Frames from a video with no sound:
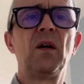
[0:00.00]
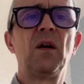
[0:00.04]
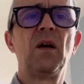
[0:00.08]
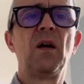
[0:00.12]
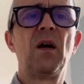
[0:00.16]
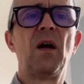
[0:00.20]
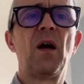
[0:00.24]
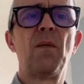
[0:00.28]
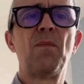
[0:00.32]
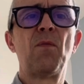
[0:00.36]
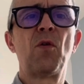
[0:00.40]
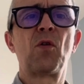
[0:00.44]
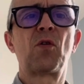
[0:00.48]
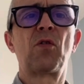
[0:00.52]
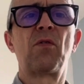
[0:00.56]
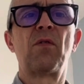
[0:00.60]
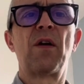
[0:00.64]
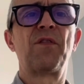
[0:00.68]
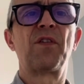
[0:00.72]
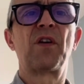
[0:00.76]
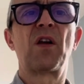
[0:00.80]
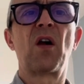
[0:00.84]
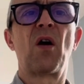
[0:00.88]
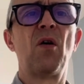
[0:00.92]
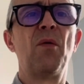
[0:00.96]
I'm not going to
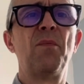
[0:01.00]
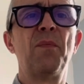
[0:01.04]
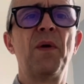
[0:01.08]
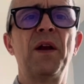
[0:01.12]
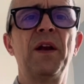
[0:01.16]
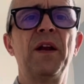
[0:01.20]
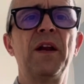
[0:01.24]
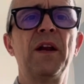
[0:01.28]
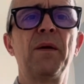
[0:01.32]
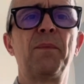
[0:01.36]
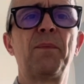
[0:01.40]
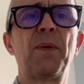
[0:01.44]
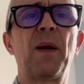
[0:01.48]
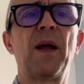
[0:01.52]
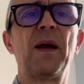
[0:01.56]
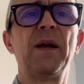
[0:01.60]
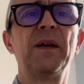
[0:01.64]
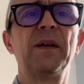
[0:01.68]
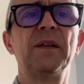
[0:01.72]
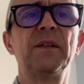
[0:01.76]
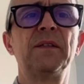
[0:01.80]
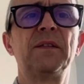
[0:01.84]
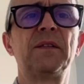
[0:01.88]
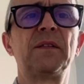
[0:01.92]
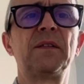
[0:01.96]
have a go at many of the
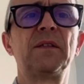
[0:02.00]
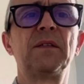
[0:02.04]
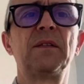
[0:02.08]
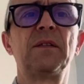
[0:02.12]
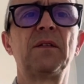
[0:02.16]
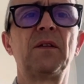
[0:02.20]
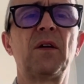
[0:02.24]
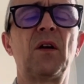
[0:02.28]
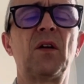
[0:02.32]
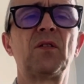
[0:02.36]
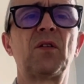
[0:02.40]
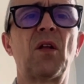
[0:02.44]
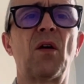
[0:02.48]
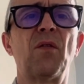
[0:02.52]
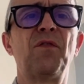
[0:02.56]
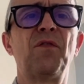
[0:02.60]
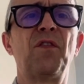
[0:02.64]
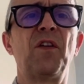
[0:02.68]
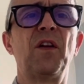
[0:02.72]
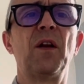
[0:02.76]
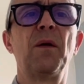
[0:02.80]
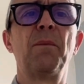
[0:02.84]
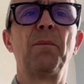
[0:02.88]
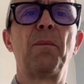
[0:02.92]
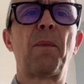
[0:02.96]
players. I don't
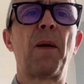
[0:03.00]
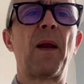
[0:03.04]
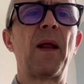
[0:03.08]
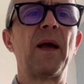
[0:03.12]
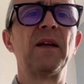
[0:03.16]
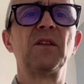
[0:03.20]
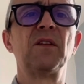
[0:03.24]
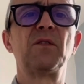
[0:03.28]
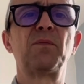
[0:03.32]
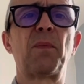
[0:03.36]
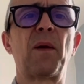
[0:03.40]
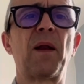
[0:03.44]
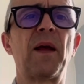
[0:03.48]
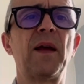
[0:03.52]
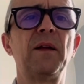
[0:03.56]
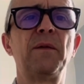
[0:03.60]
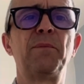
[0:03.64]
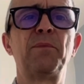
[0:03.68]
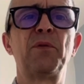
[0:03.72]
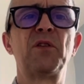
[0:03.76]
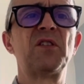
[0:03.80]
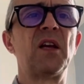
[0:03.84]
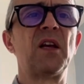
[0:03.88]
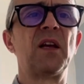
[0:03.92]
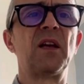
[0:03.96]
think the players played
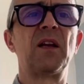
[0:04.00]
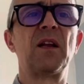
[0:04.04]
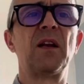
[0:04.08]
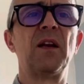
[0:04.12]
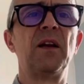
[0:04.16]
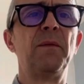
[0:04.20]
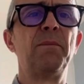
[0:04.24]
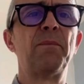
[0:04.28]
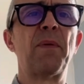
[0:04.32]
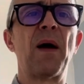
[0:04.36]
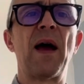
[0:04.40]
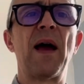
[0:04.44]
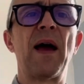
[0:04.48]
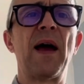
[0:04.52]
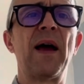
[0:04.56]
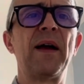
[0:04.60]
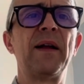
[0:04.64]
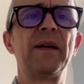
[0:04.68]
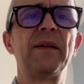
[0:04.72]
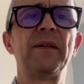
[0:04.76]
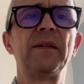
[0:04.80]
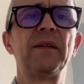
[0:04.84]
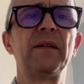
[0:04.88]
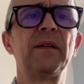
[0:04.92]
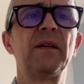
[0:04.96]
particularly
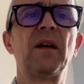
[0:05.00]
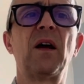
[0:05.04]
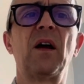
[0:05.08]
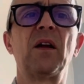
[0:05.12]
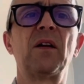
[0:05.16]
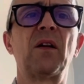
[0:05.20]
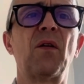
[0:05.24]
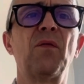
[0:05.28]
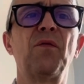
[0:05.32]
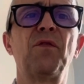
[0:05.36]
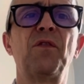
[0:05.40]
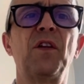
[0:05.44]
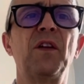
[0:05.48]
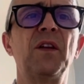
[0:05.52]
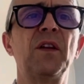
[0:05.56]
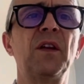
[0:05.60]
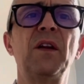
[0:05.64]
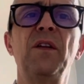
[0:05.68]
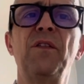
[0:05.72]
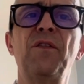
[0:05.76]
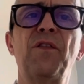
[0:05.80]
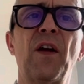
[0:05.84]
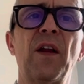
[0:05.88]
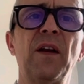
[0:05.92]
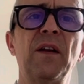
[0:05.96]
bad. I don't think the
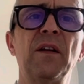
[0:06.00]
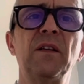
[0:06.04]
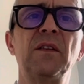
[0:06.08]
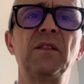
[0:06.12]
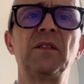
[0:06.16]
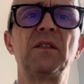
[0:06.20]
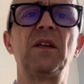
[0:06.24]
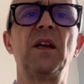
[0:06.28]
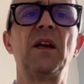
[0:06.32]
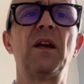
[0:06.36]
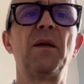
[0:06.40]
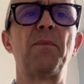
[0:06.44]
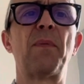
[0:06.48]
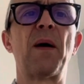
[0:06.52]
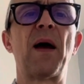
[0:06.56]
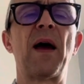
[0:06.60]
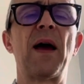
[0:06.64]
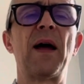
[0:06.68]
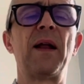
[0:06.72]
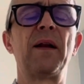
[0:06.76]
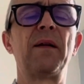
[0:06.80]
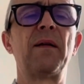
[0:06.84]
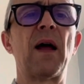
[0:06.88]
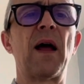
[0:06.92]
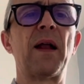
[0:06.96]
defenders had
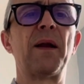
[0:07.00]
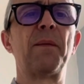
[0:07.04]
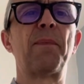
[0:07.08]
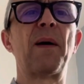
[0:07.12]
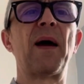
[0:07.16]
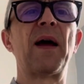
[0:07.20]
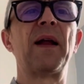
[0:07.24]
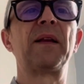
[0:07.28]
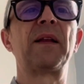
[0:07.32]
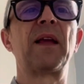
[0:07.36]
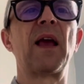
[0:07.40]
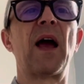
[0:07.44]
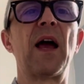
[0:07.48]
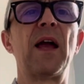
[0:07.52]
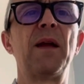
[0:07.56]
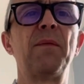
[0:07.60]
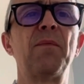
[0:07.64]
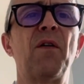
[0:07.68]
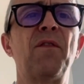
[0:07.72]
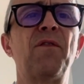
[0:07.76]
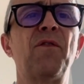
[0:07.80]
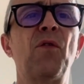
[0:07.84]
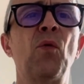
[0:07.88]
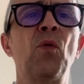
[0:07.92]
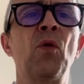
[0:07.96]
a bad game. I
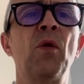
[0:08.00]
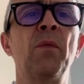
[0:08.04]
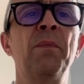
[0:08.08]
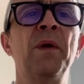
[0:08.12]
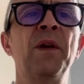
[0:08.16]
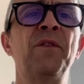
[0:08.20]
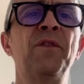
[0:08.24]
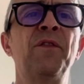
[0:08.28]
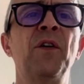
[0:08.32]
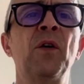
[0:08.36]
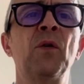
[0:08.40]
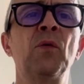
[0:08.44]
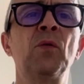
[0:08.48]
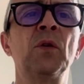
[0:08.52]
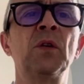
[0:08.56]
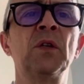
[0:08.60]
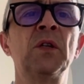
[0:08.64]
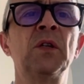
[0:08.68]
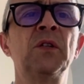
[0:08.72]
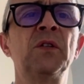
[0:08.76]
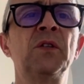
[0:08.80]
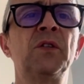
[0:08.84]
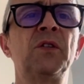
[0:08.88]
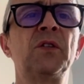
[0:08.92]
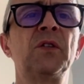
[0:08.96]
thought the
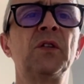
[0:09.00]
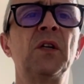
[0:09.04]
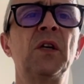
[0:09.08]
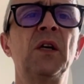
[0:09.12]
midfielders